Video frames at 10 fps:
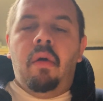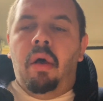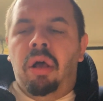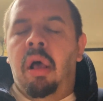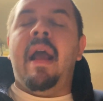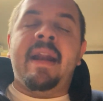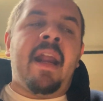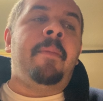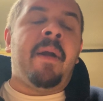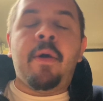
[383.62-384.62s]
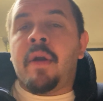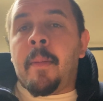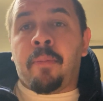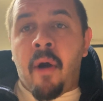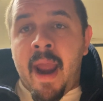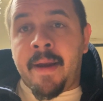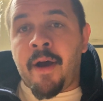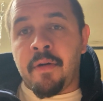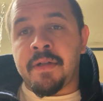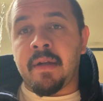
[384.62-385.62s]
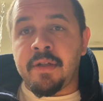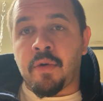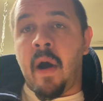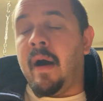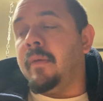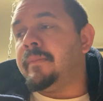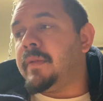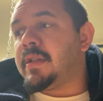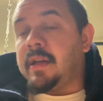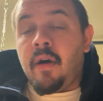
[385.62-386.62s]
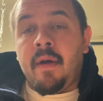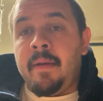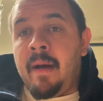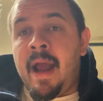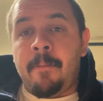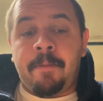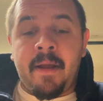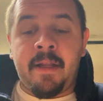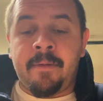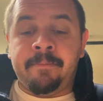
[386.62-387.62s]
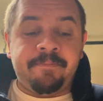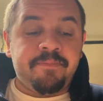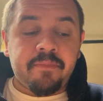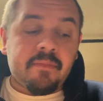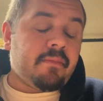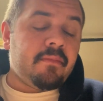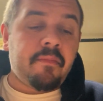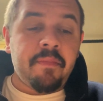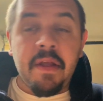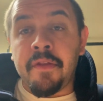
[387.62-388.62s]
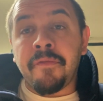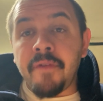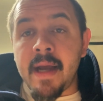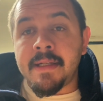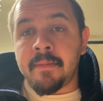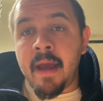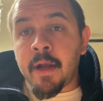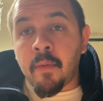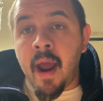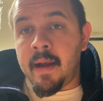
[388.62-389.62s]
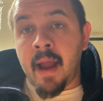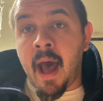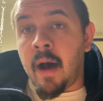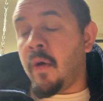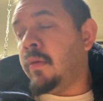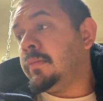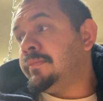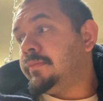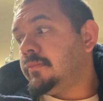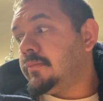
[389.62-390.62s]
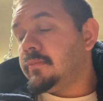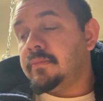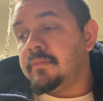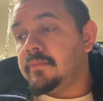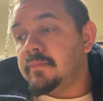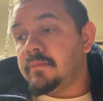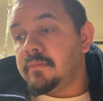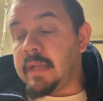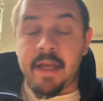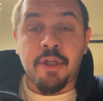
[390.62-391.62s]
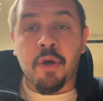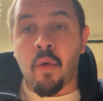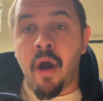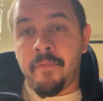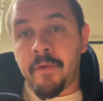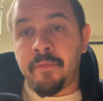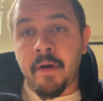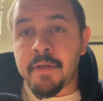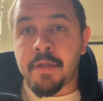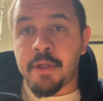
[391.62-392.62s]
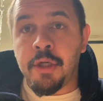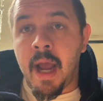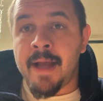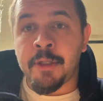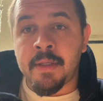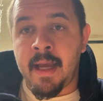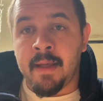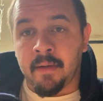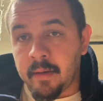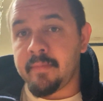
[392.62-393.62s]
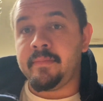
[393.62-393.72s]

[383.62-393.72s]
And anybody with a brain knows it as well. So, in my opinion, the fight to make right now is Crawford versus Josh Taylor.